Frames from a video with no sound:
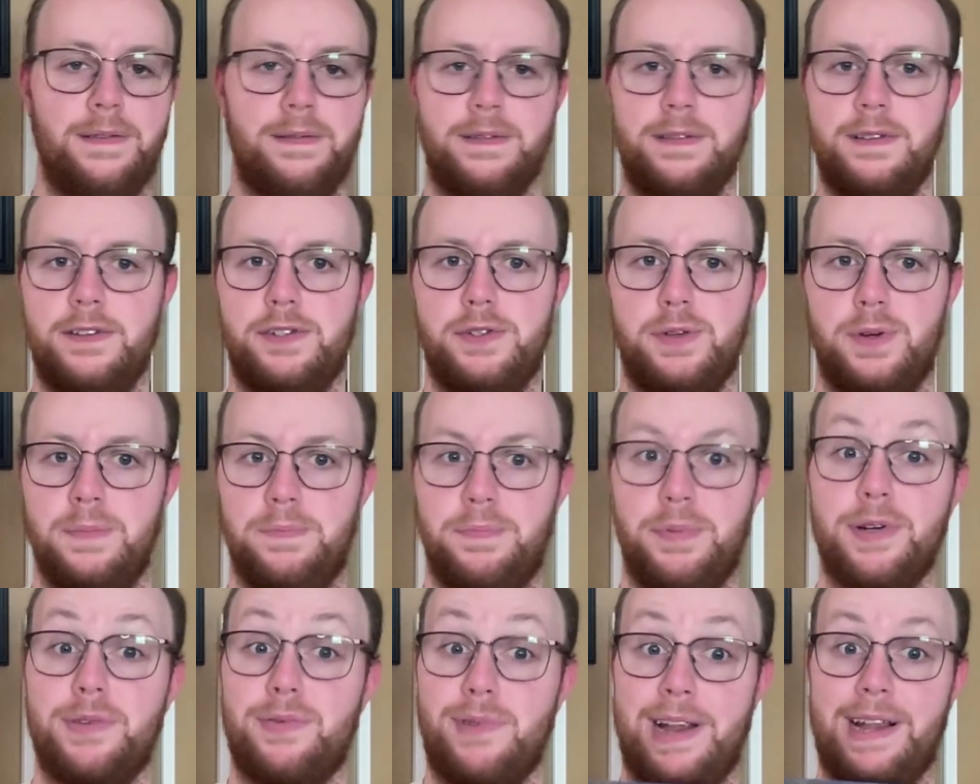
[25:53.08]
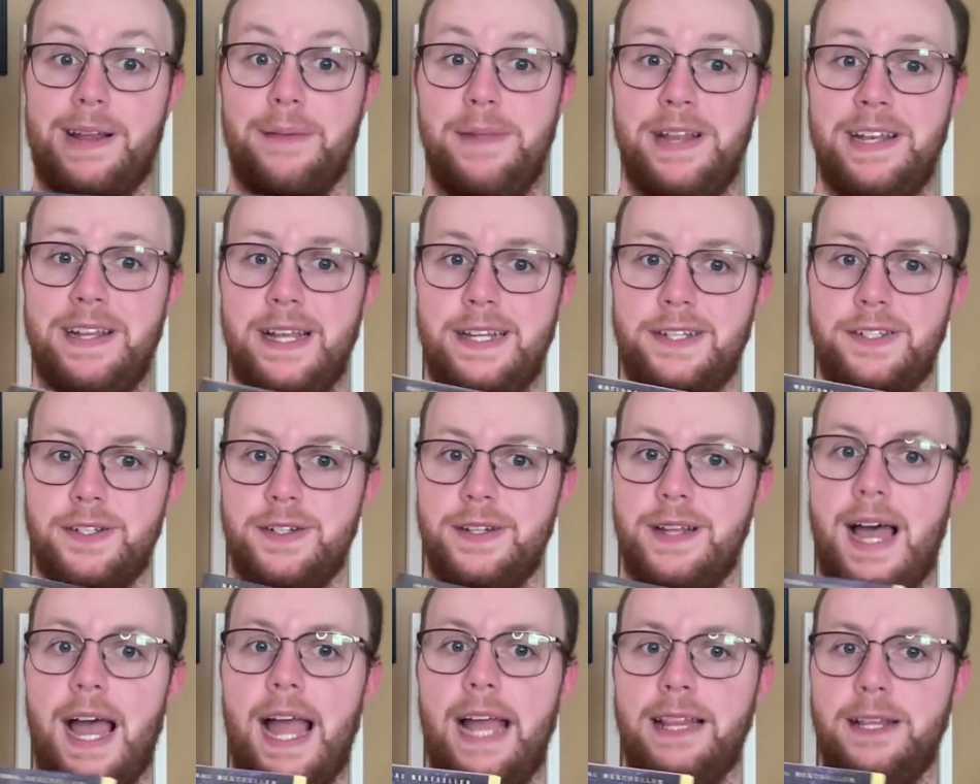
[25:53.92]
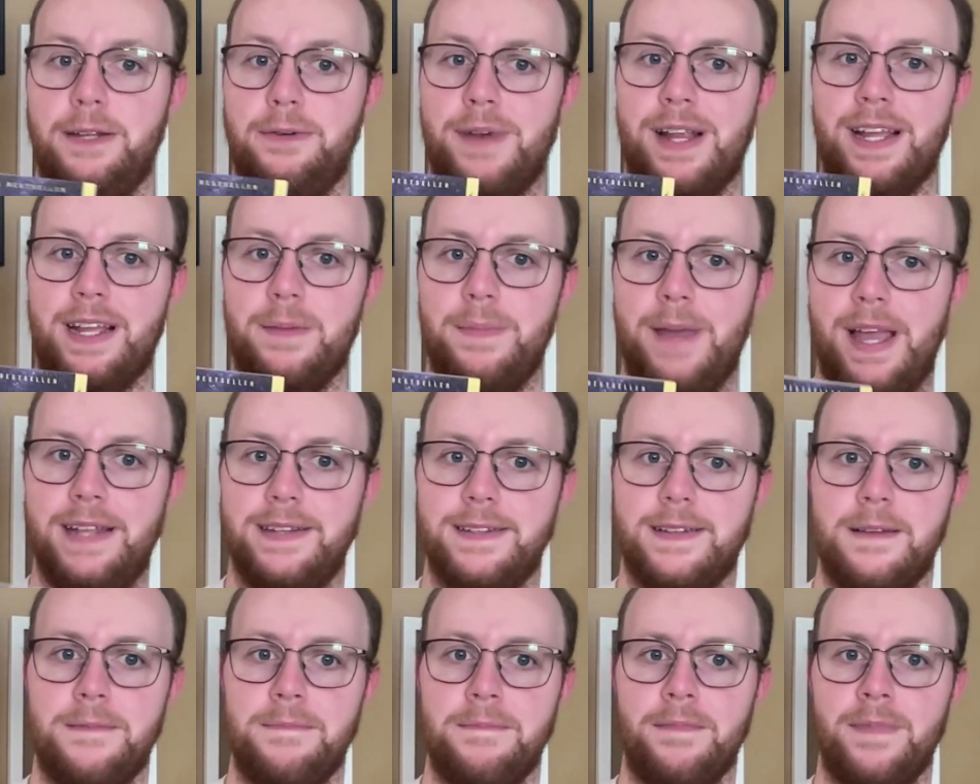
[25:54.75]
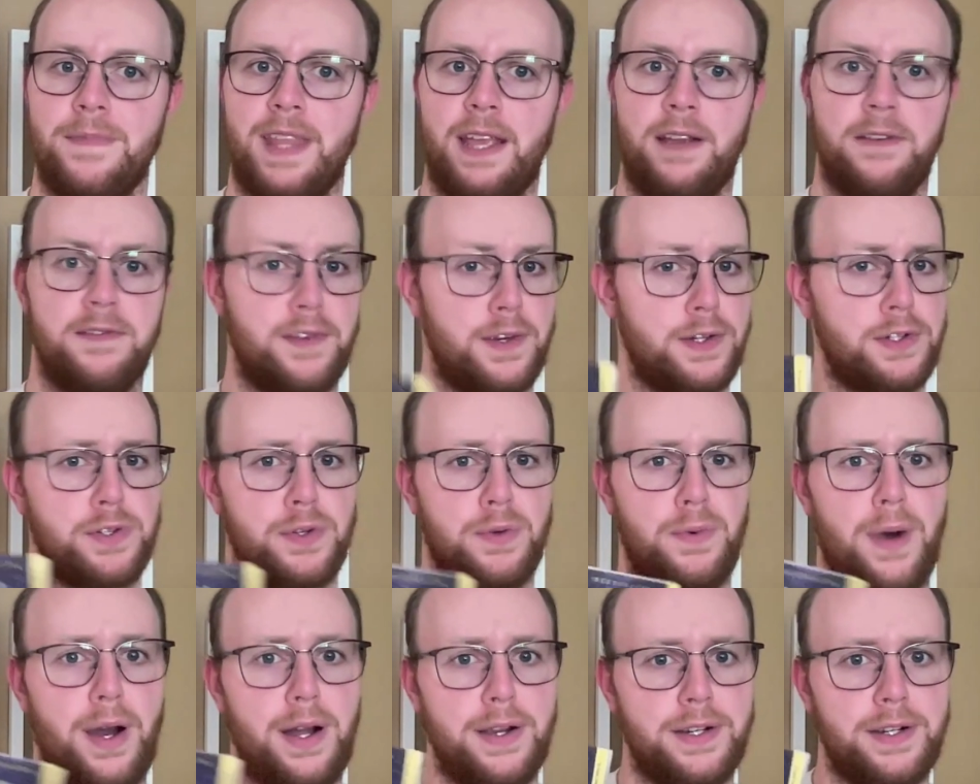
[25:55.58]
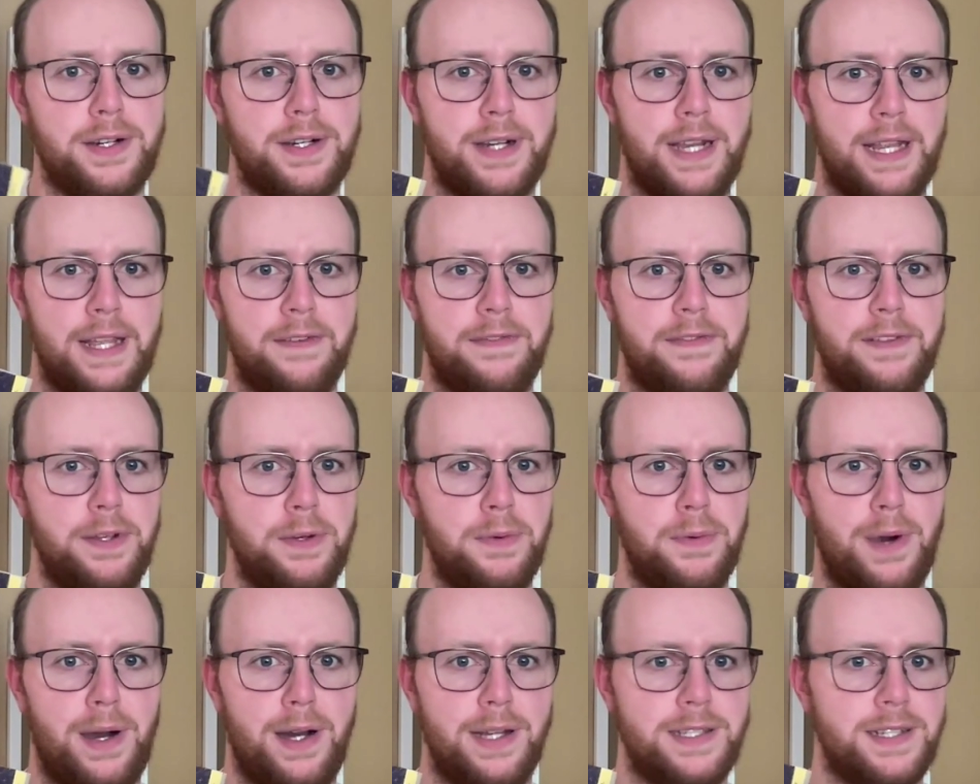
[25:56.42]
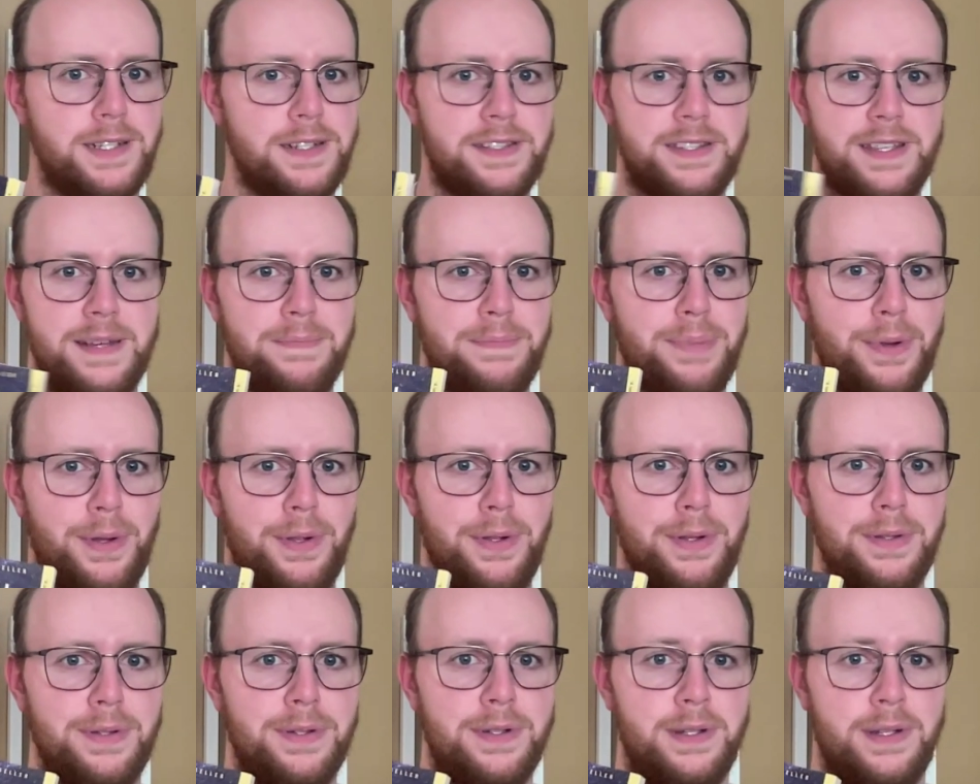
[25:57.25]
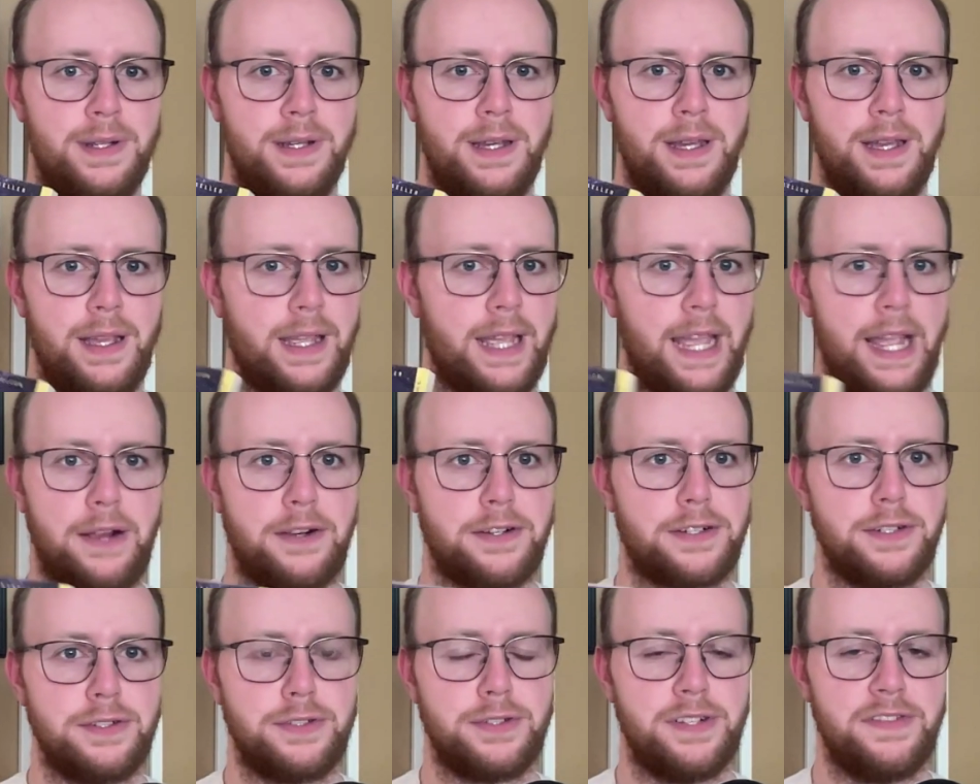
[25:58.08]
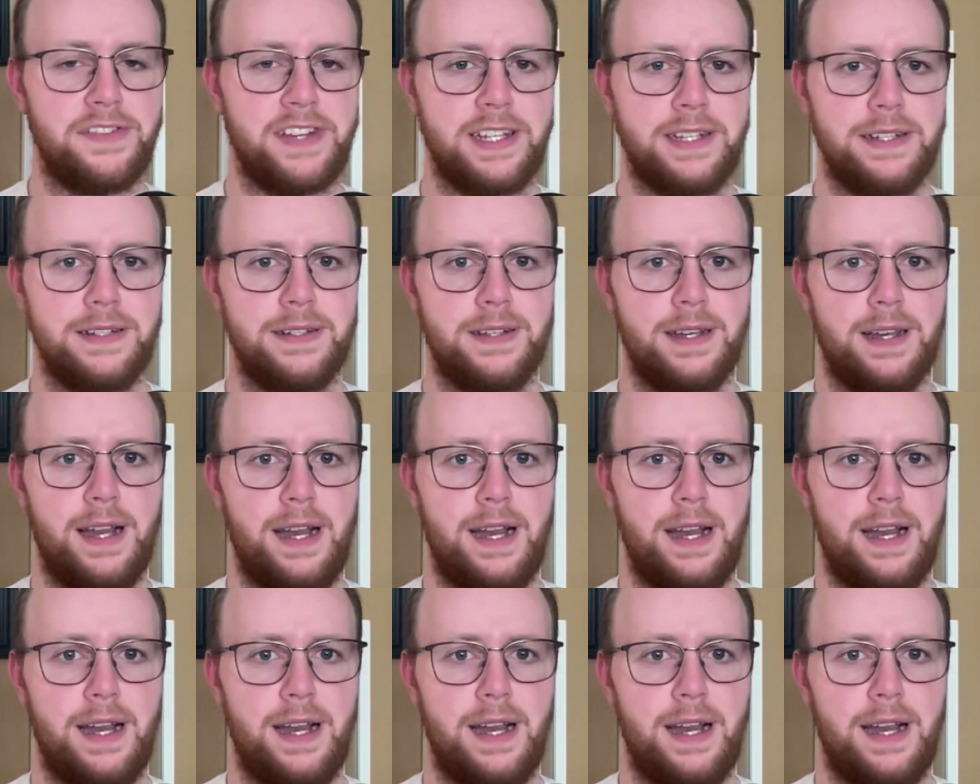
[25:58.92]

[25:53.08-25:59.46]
short book recommendation, highly recommend Virgil Wanderer if you want a simple, character-driven,